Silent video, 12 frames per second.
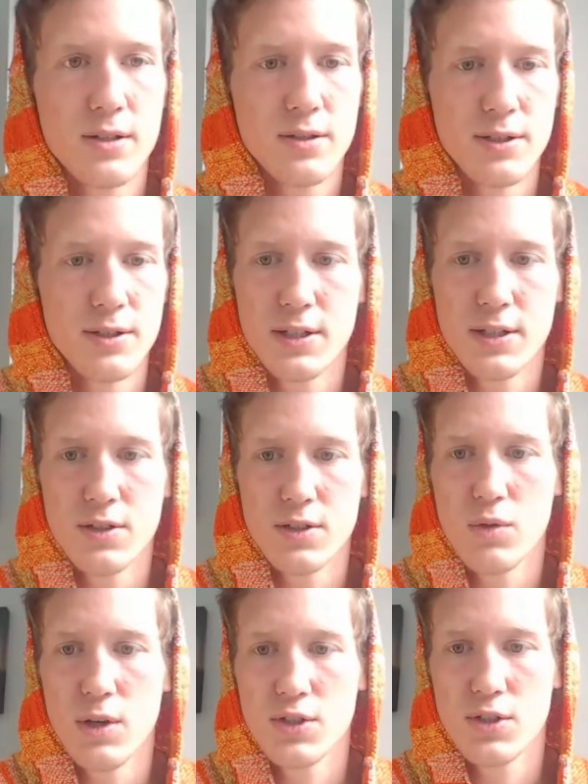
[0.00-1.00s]
So I'll take this
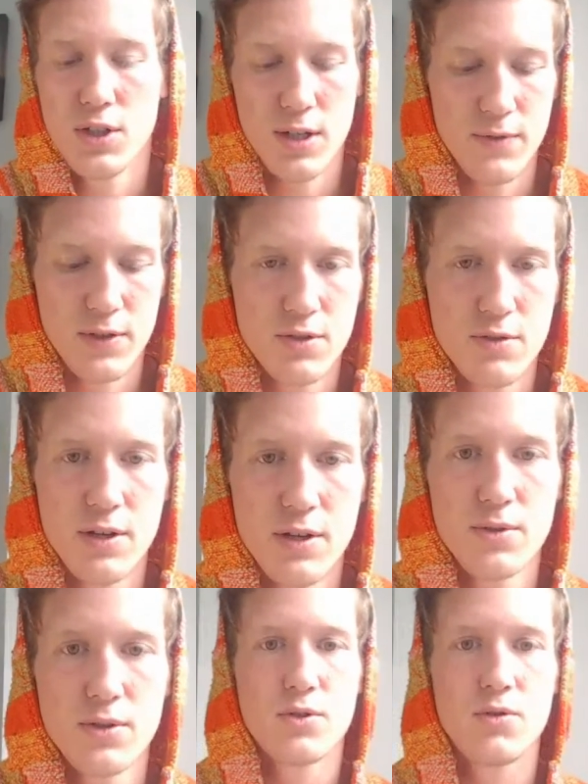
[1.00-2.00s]
question off the screen
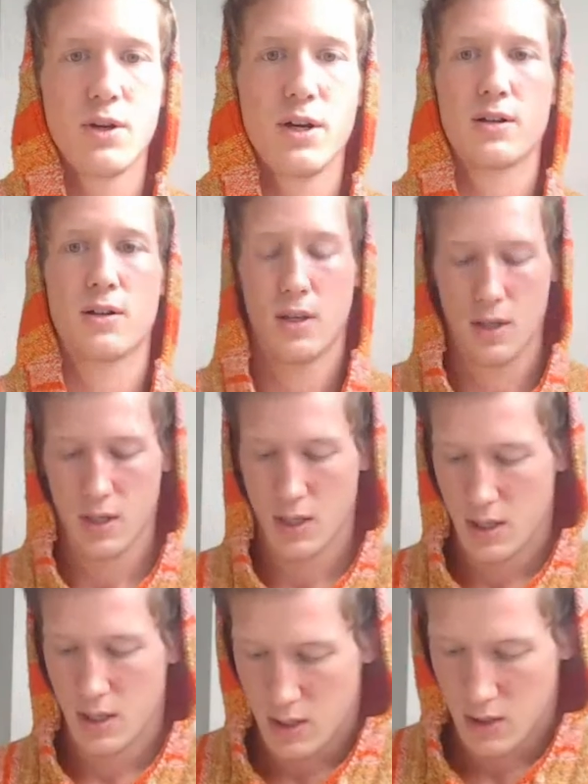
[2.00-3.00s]
real quick.
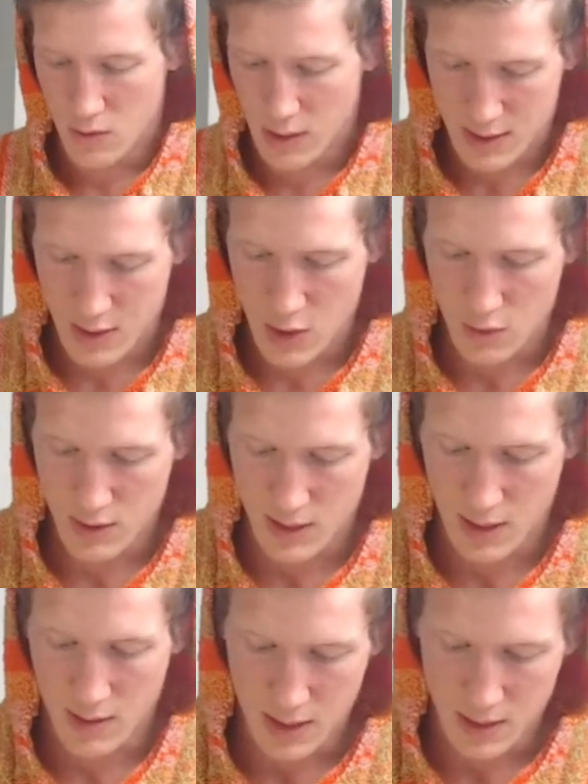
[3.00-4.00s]
You guys know what
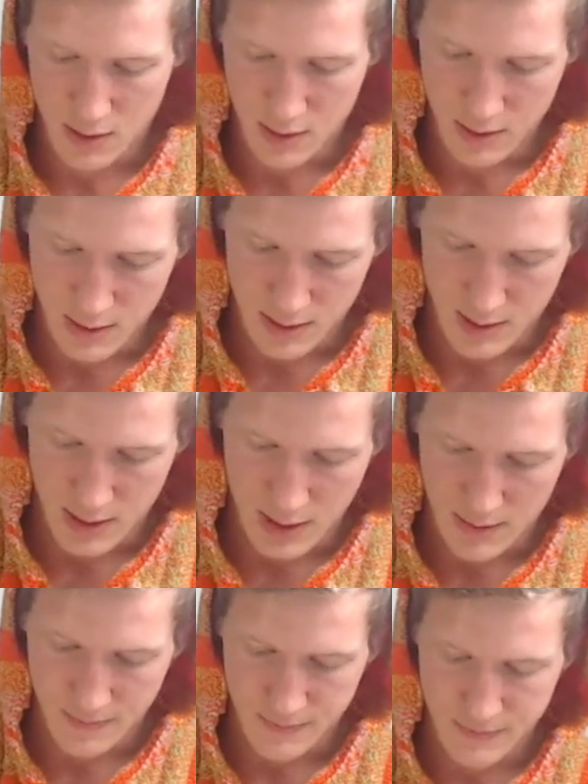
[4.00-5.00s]
Scout IQ looks
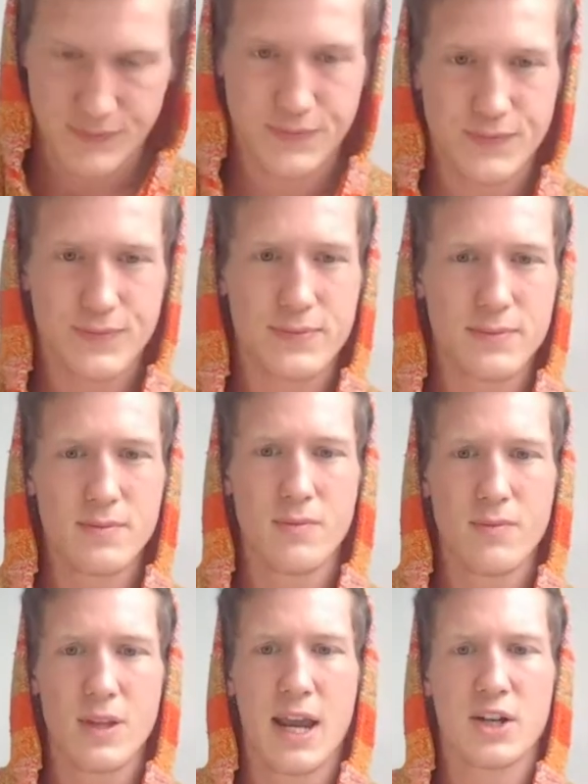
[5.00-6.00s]
like.
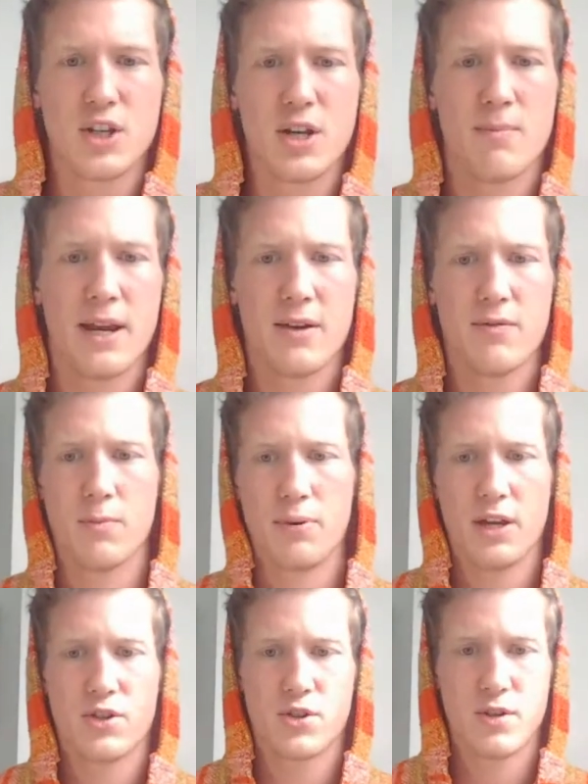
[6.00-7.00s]
Actually, I might have a
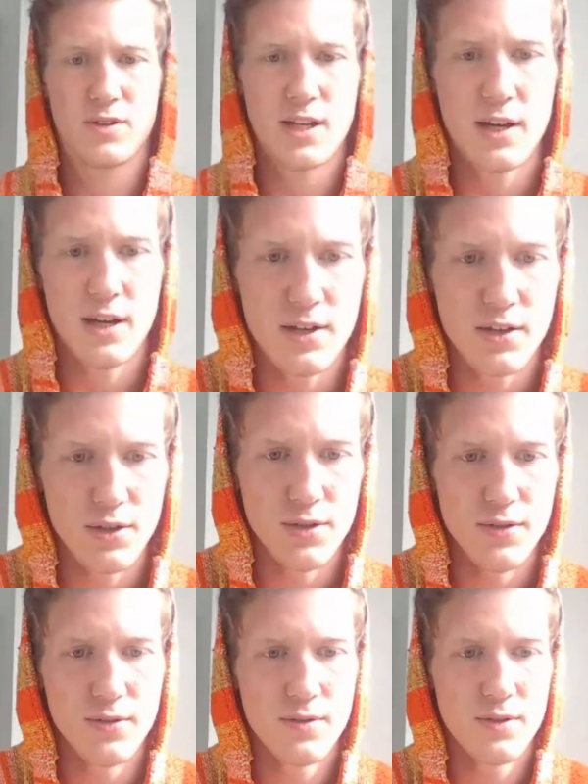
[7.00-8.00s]
picture of Scout
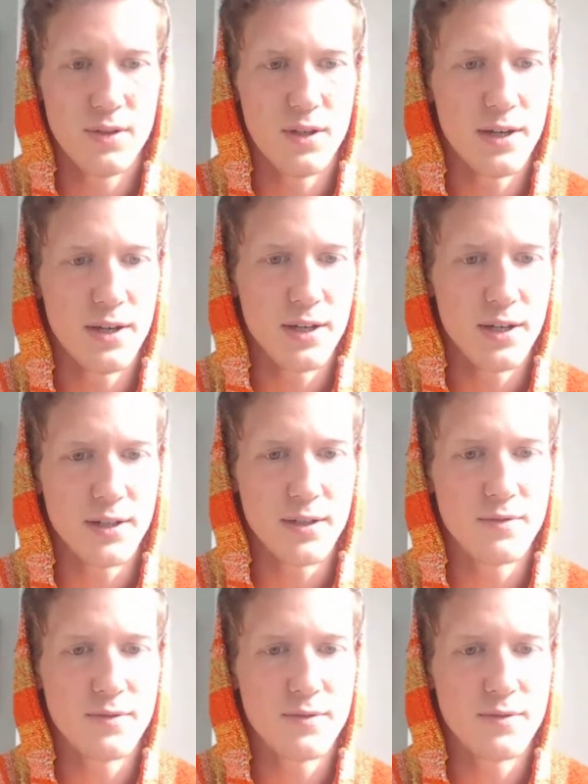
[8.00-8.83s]
IQ on here.